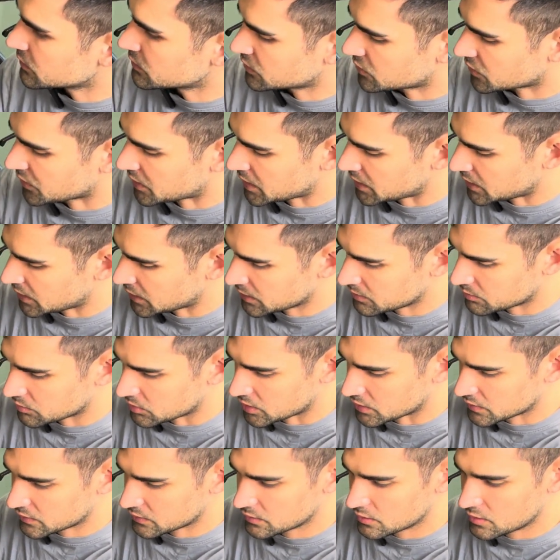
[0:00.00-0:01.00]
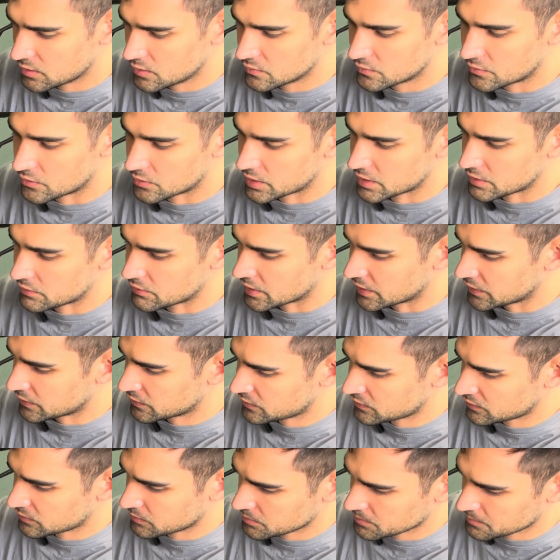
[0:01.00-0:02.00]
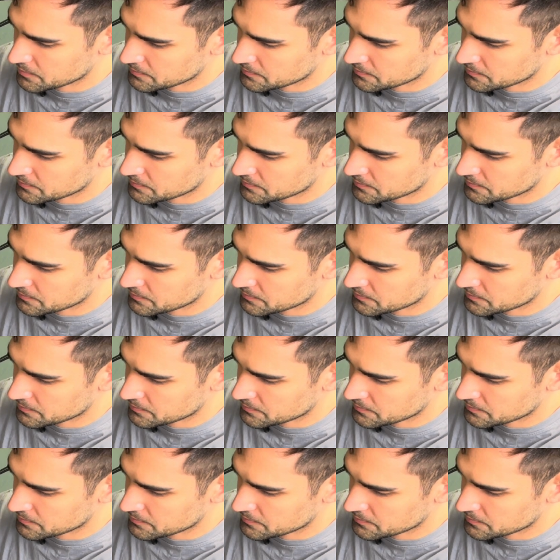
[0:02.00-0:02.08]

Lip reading: training, but for events,